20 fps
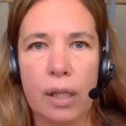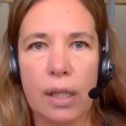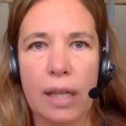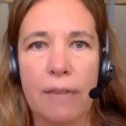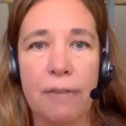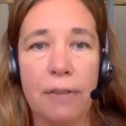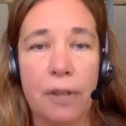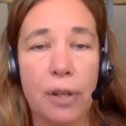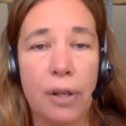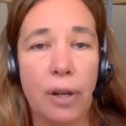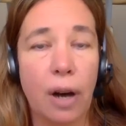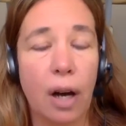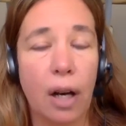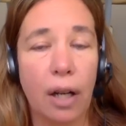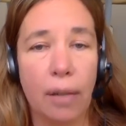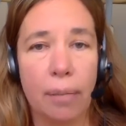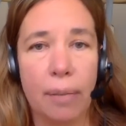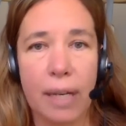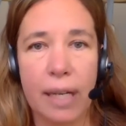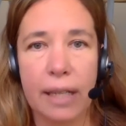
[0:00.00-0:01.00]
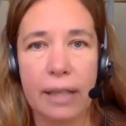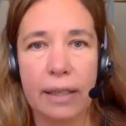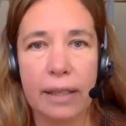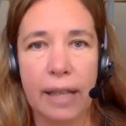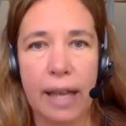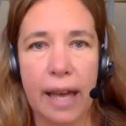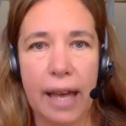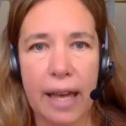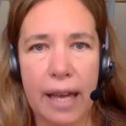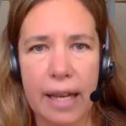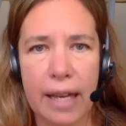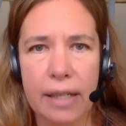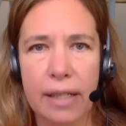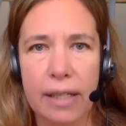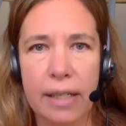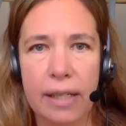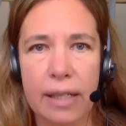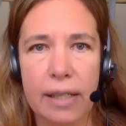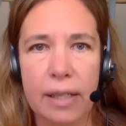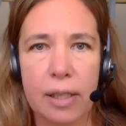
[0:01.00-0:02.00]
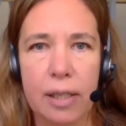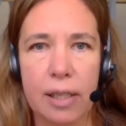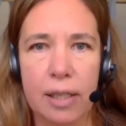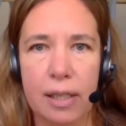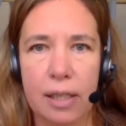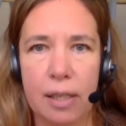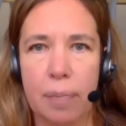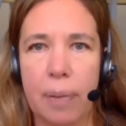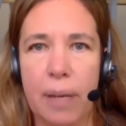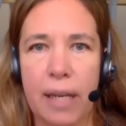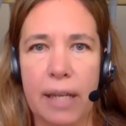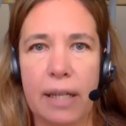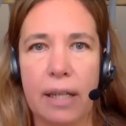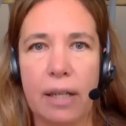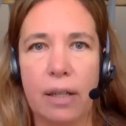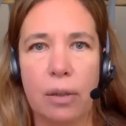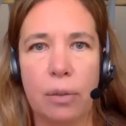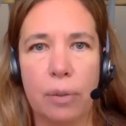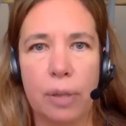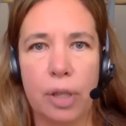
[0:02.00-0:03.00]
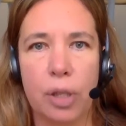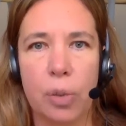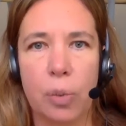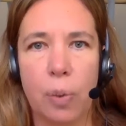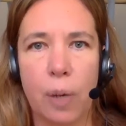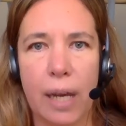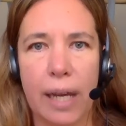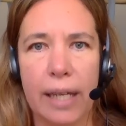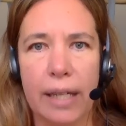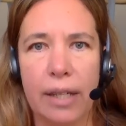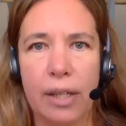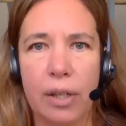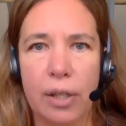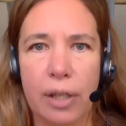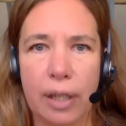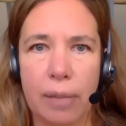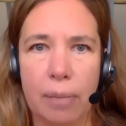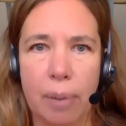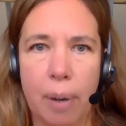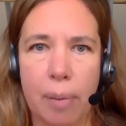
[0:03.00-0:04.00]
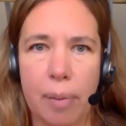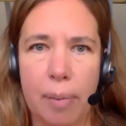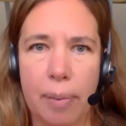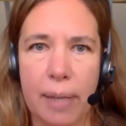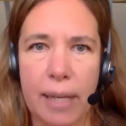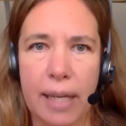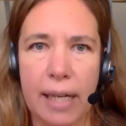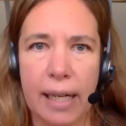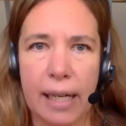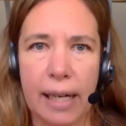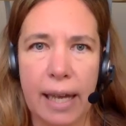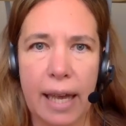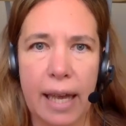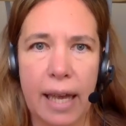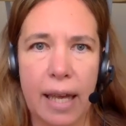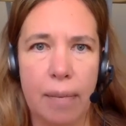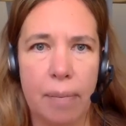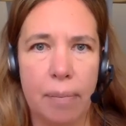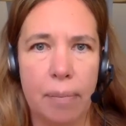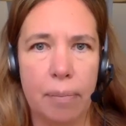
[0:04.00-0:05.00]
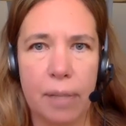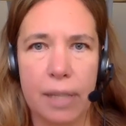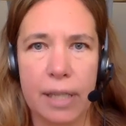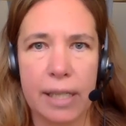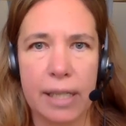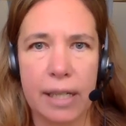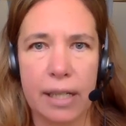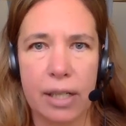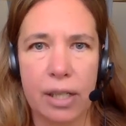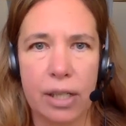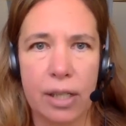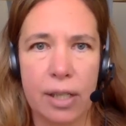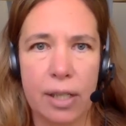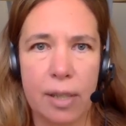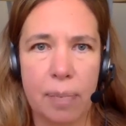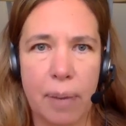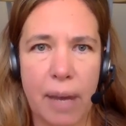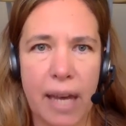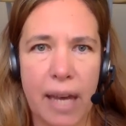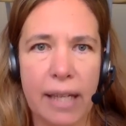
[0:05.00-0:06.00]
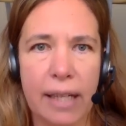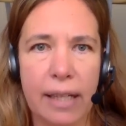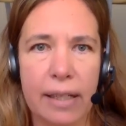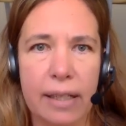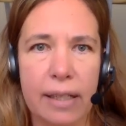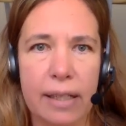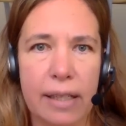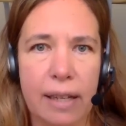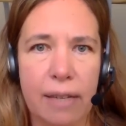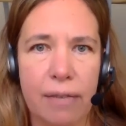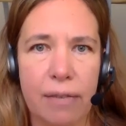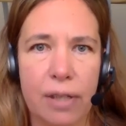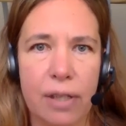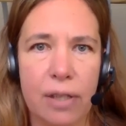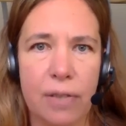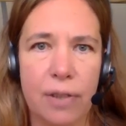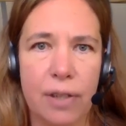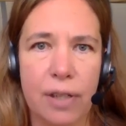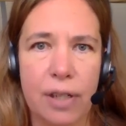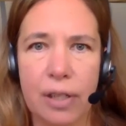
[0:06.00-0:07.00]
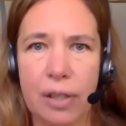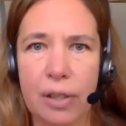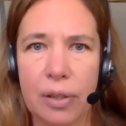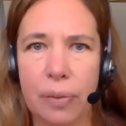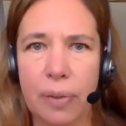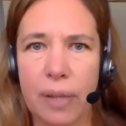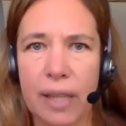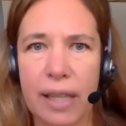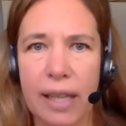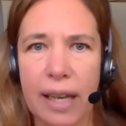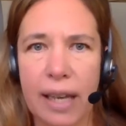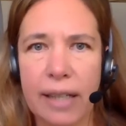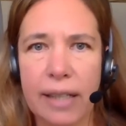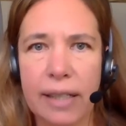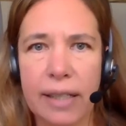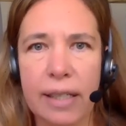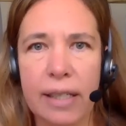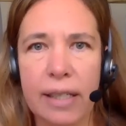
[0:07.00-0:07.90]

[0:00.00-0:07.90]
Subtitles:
If you're on medical aid, just depending on which one, you can probably claim the sessions back. Discovery is very good with that.